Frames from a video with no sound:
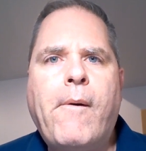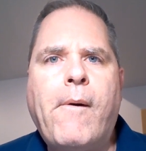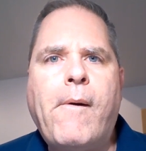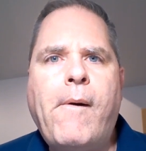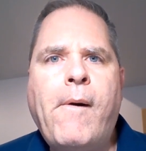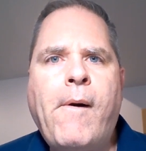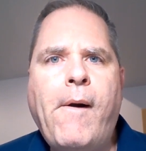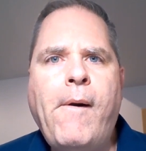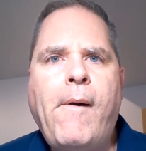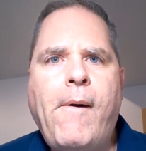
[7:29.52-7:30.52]

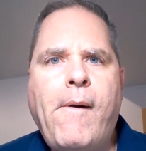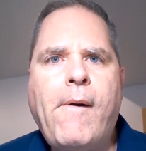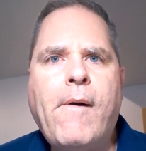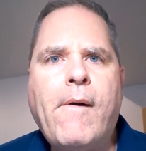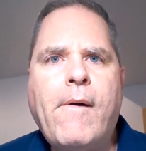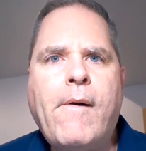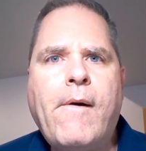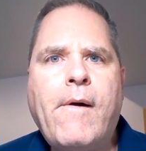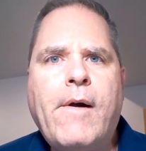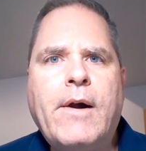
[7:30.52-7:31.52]
huh.
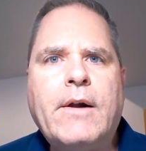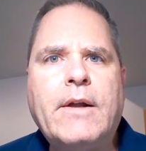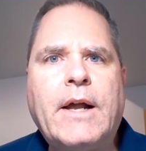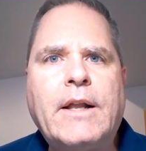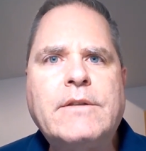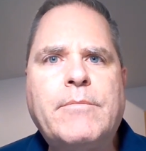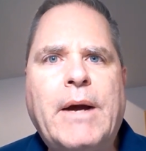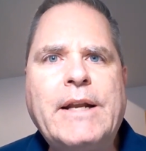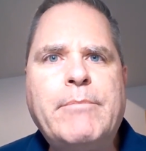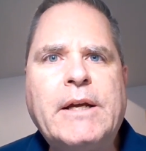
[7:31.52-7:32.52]
Yeah, that's a
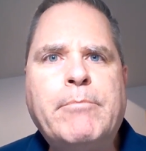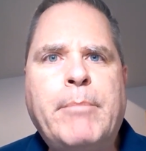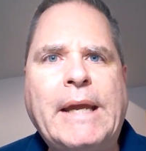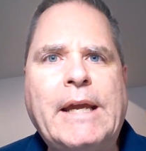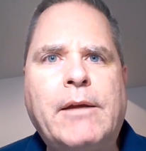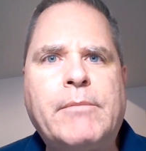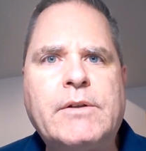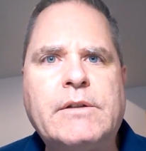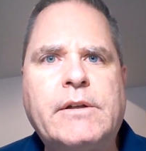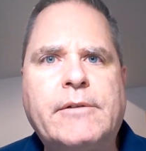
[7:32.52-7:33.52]
mighty big beam,
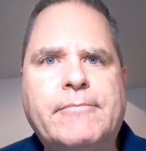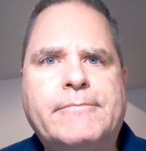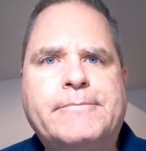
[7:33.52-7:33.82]
isn't it?